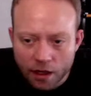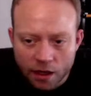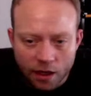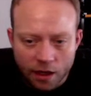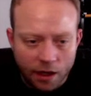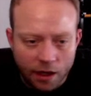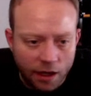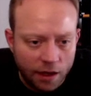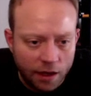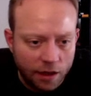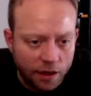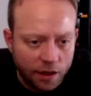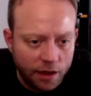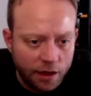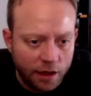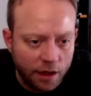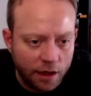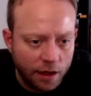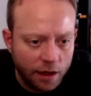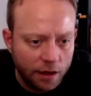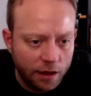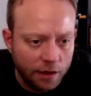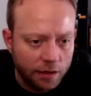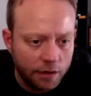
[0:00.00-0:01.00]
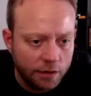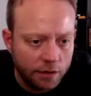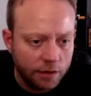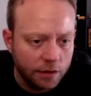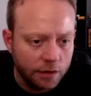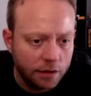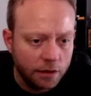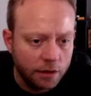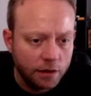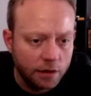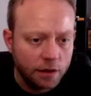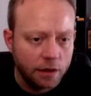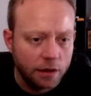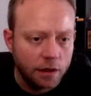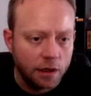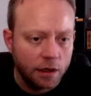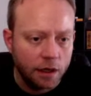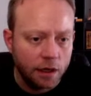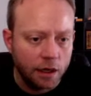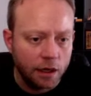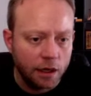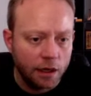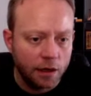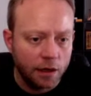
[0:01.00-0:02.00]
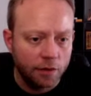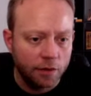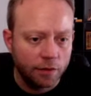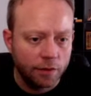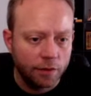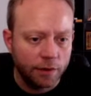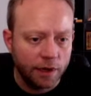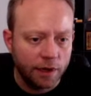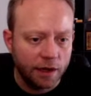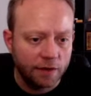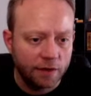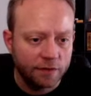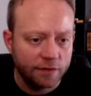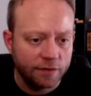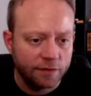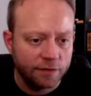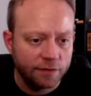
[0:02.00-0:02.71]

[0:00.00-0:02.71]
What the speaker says: And then what do we have?